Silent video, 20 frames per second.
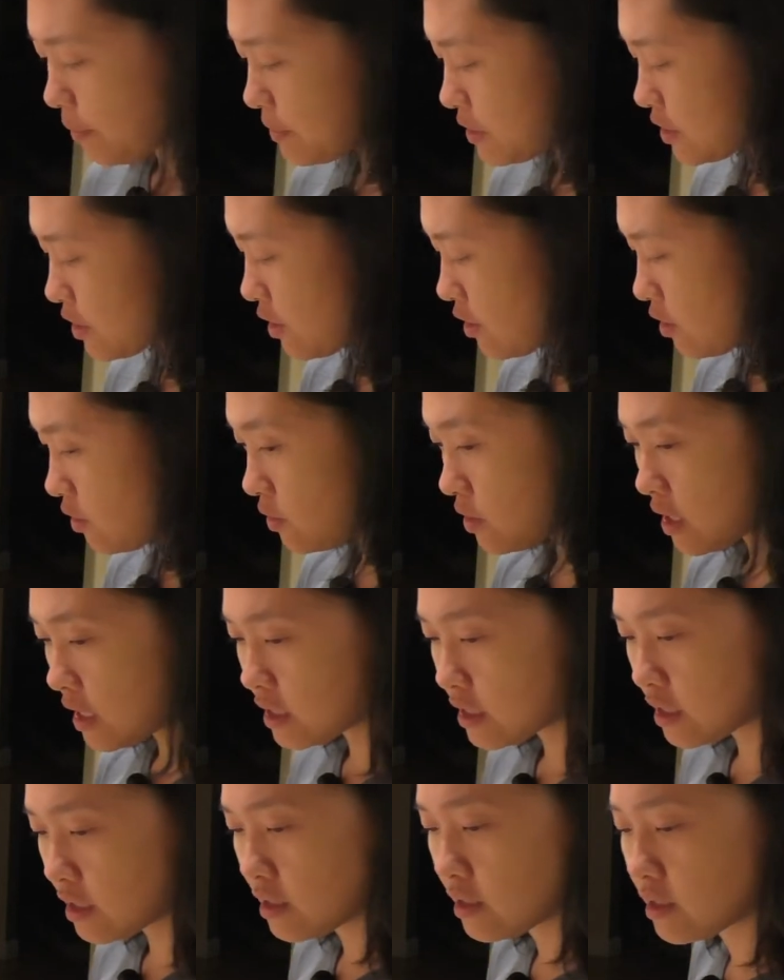So
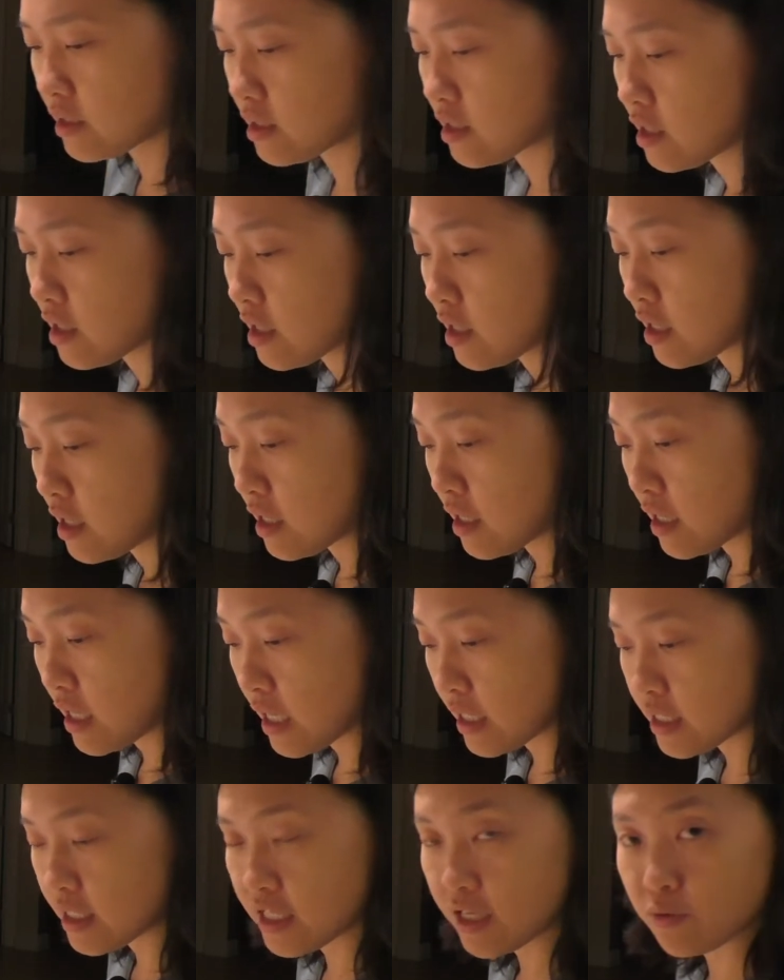this is,
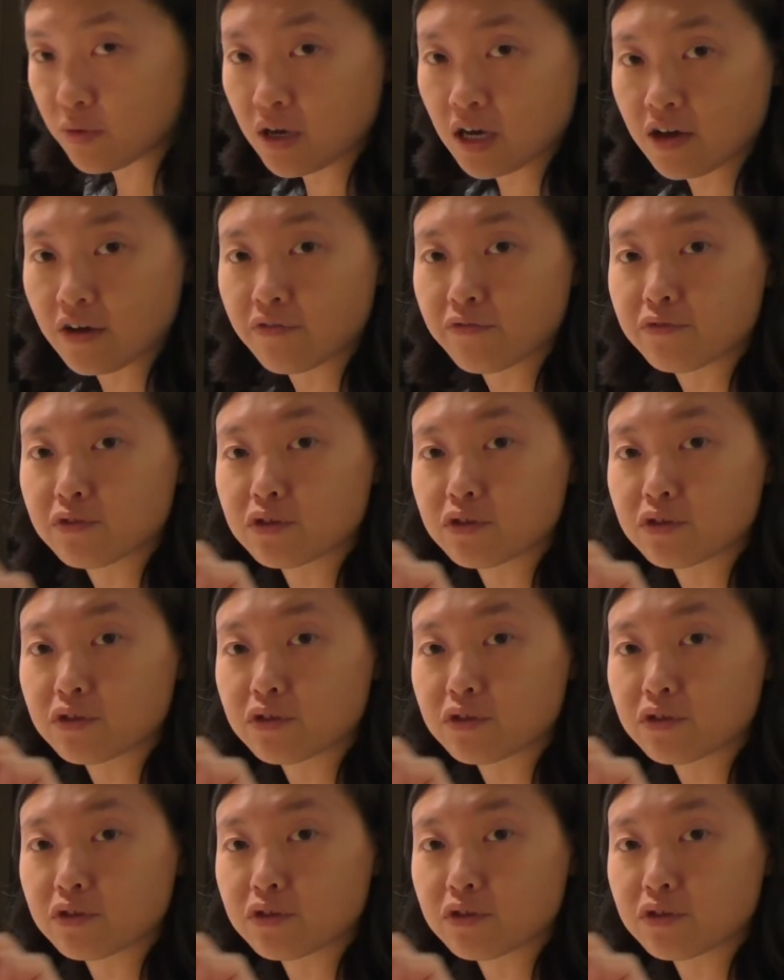let's see, we have